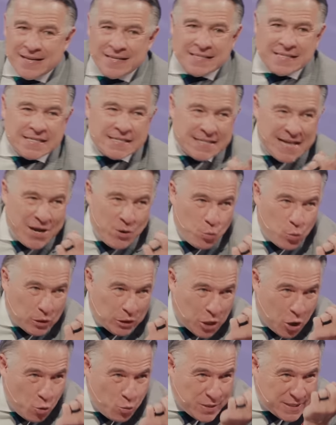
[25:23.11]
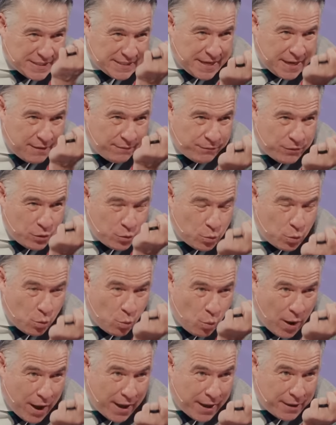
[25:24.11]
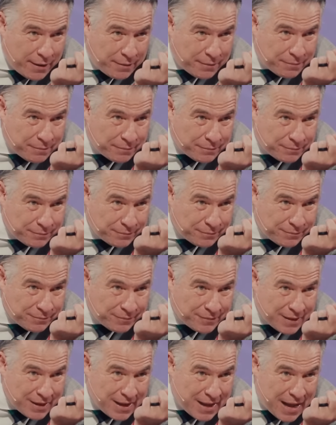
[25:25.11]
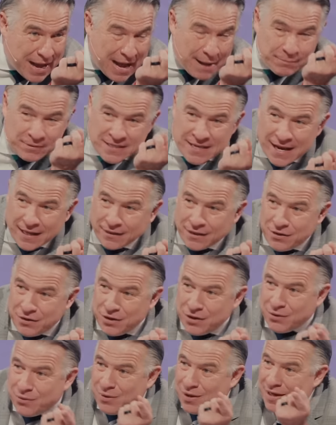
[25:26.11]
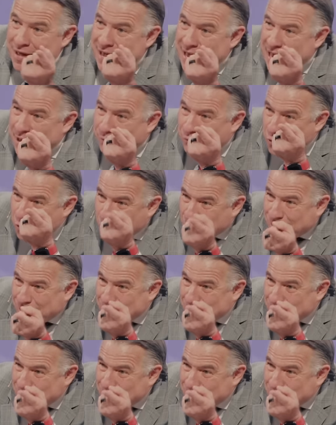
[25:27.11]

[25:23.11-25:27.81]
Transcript: Sin will always give you away. I'm telling you, if you're